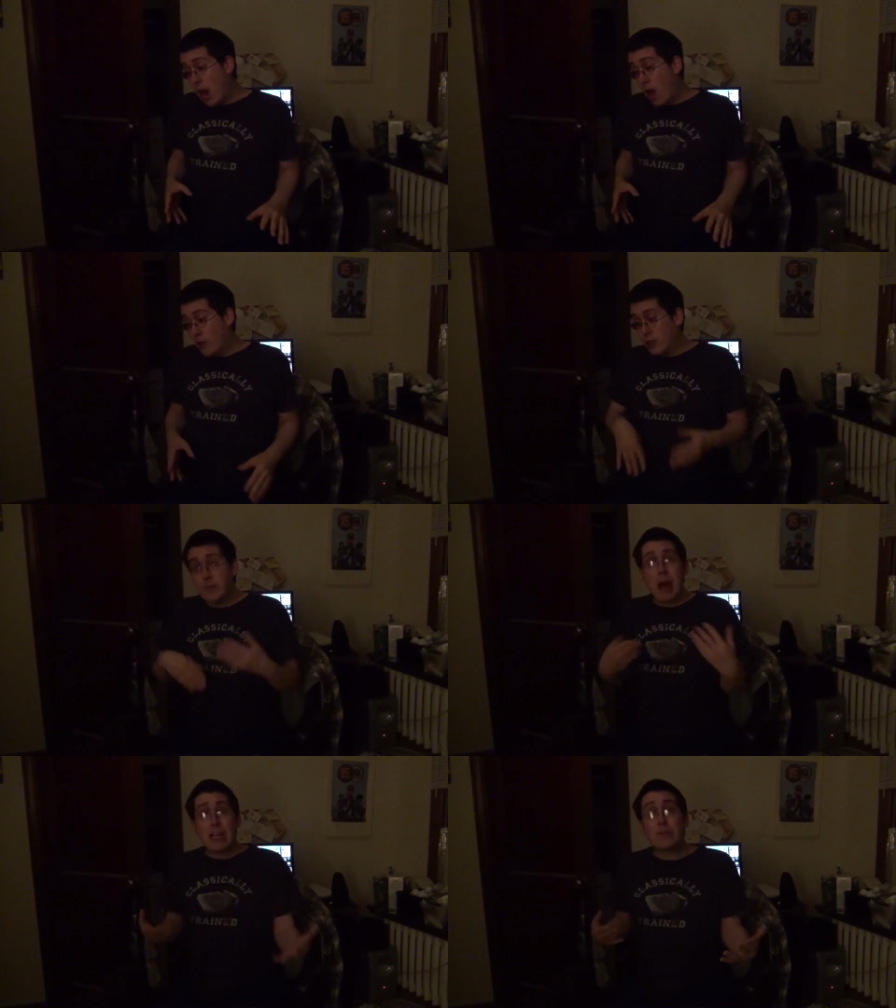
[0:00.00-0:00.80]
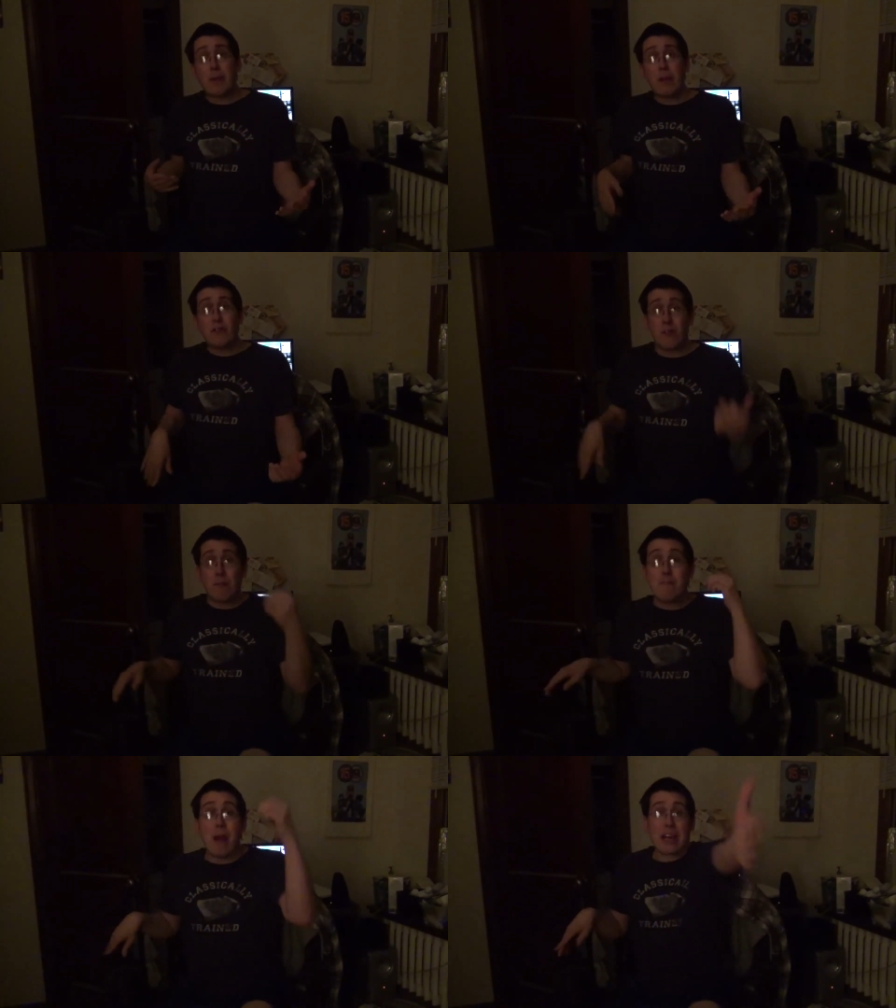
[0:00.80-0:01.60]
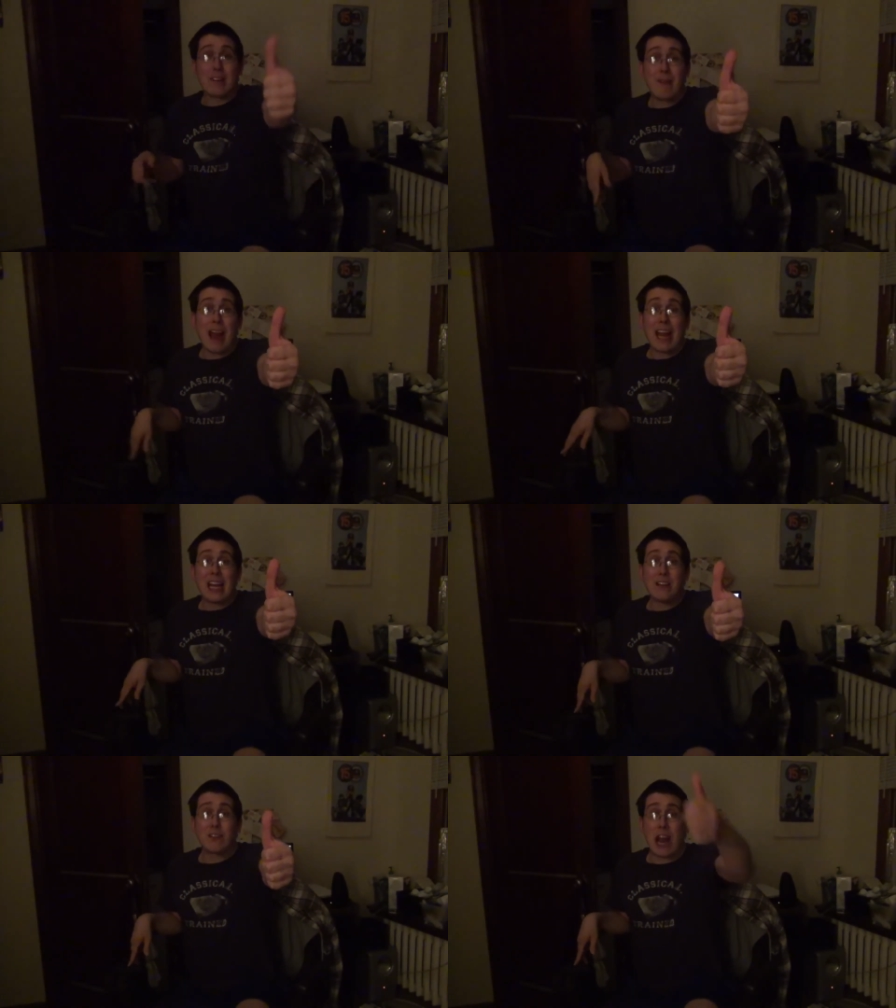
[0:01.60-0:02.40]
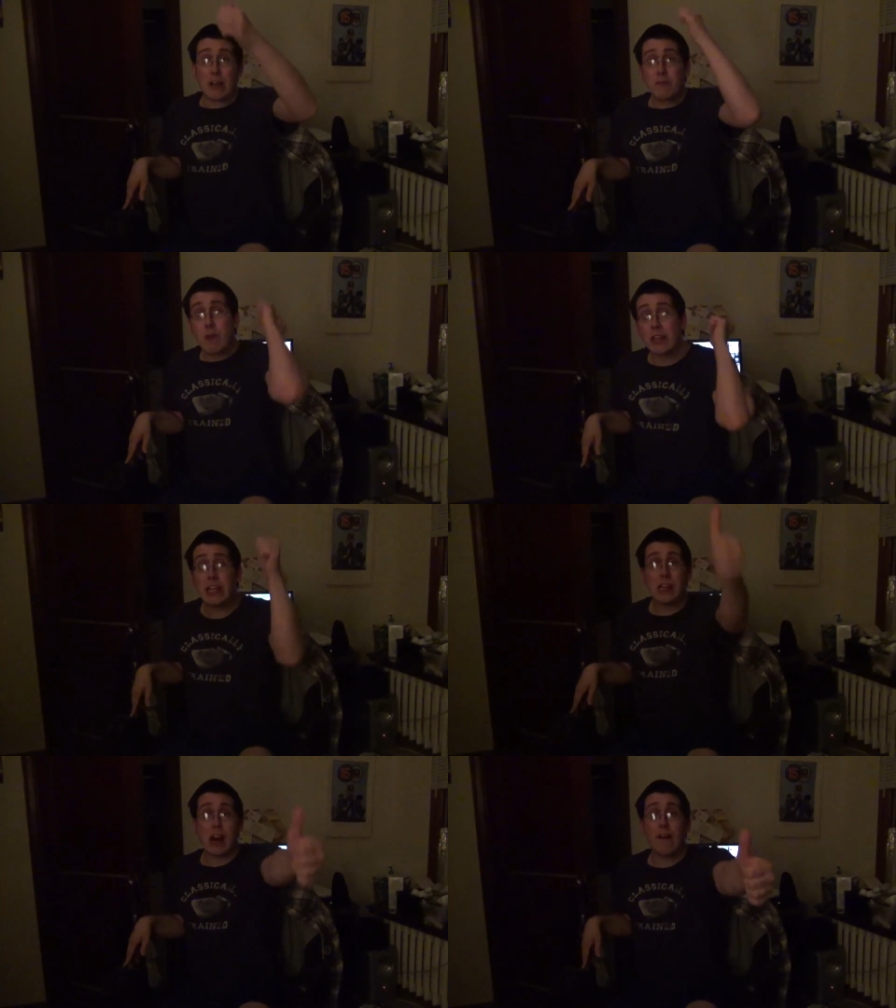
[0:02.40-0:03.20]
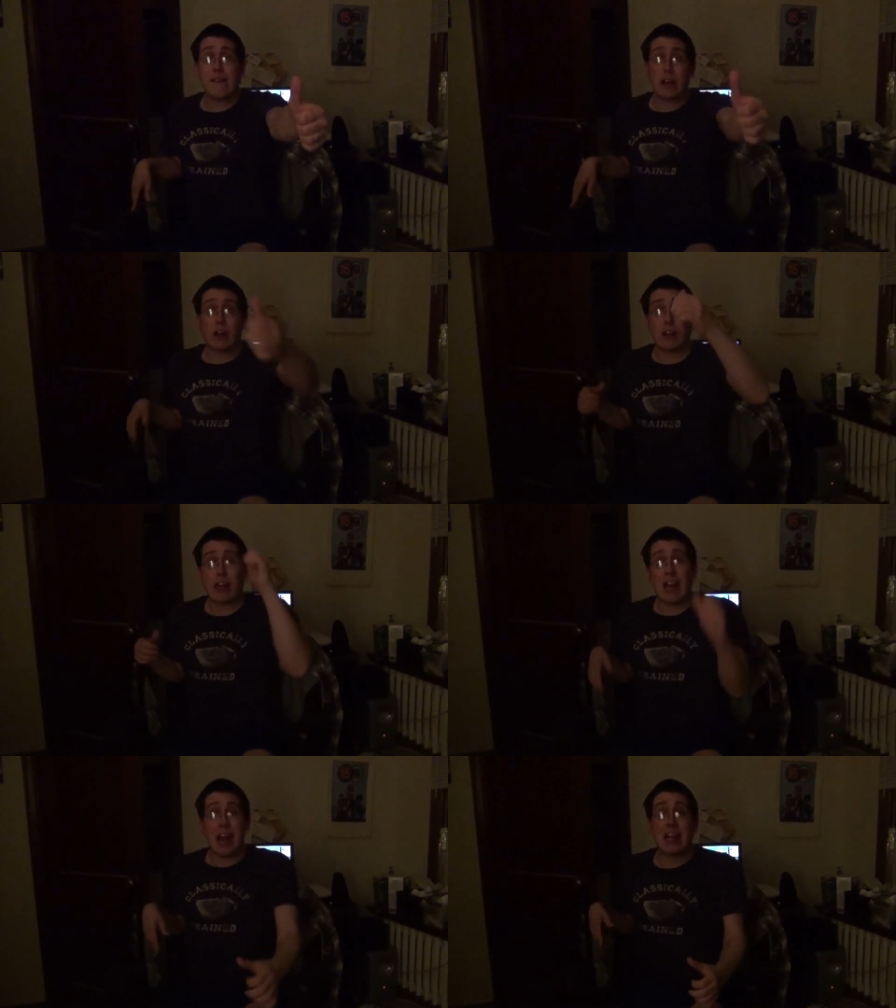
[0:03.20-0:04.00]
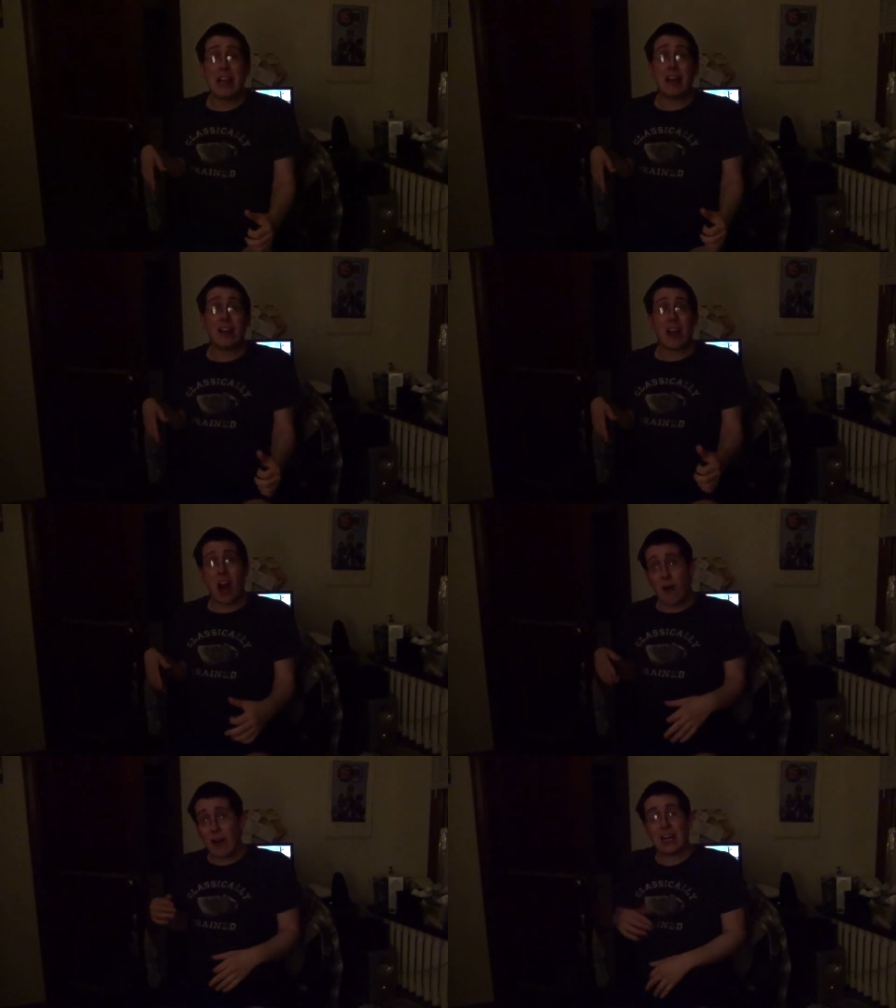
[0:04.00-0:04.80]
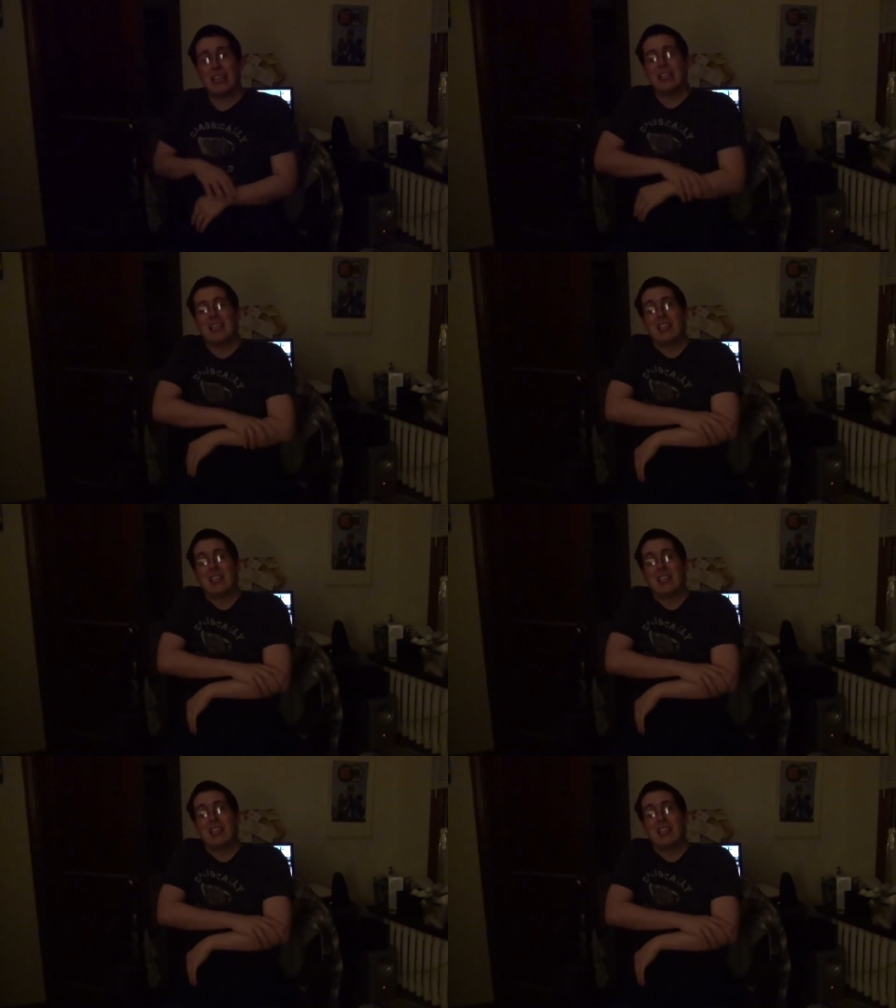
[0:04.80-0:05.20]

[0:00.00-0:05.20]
Uh, Smash Brothers with Mega Man, which I really loved. I, and I liked it how. Uh,